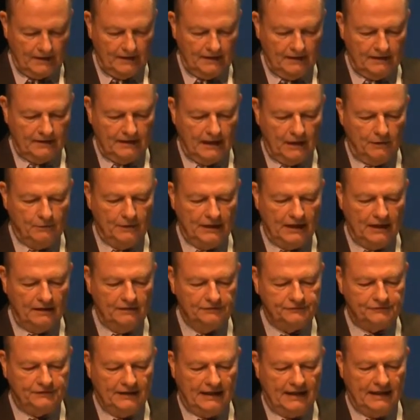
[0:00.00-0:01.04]
Now, we
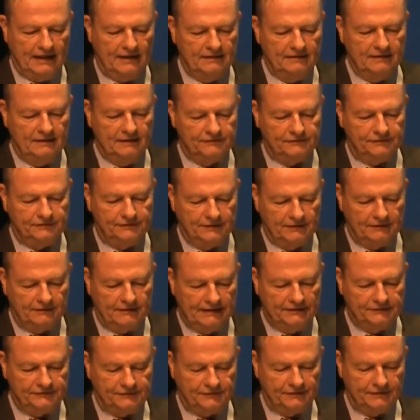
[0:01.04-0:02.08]
understand that
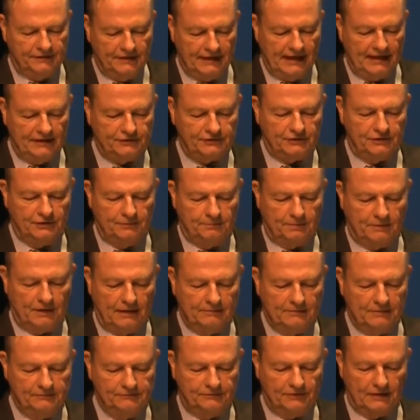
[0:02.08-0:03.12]
serious national
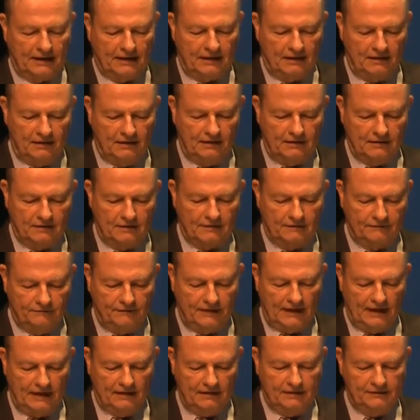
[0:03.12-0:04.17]
problems like hunger,
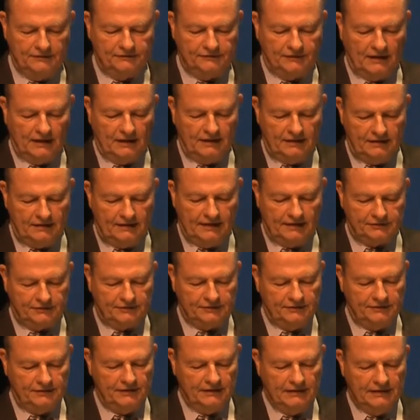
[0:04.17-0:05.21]
violence, and
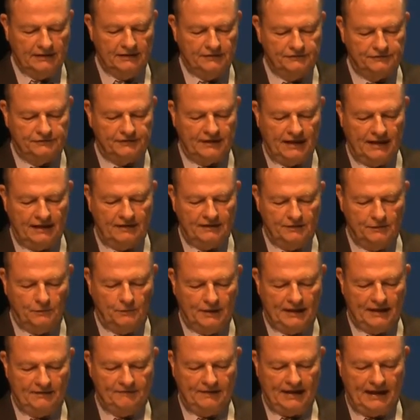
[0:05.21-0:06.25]
addiction stand in the
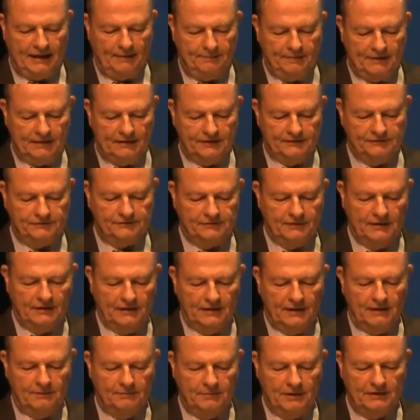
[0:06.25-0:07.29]
way of happiness.
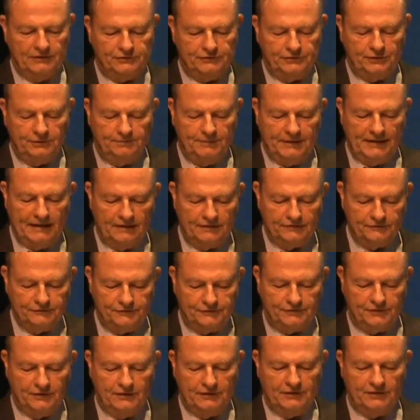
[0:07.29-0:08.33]
But it should be
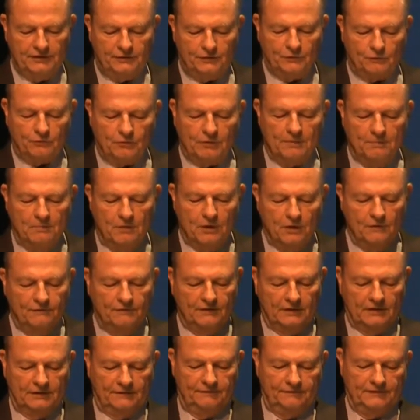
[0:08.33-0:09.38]
understood that the
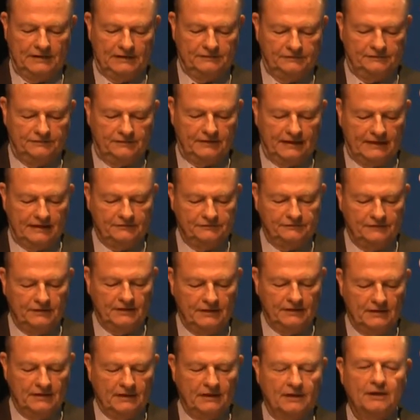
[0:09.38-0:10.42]
removal of these things
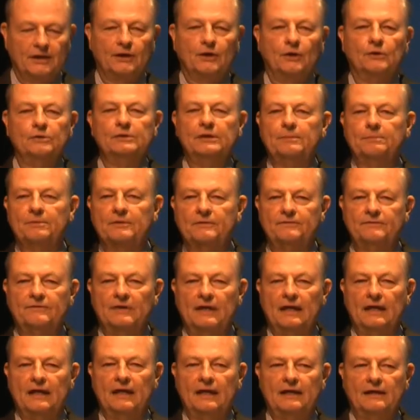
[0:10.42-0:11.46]
can only
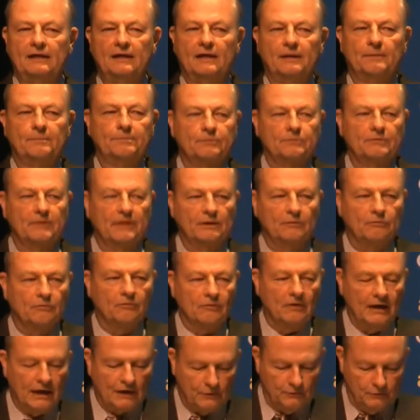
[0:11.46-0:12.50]
provide a
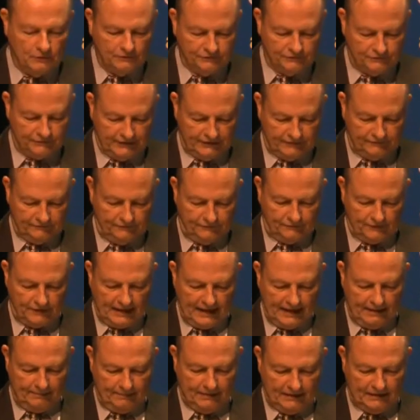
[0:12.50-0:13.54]
prerequisite for
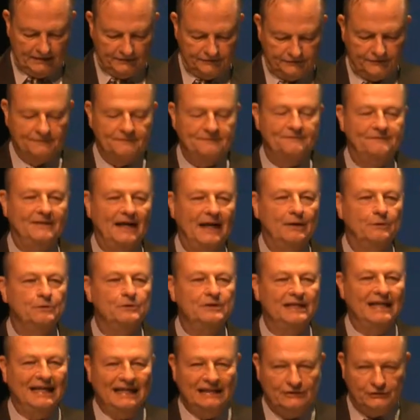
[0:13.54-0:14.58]
happiness, a
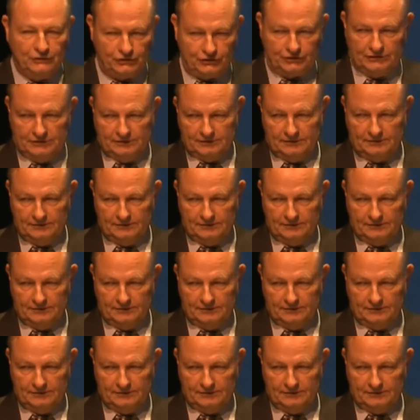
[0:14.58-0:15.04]
foundation,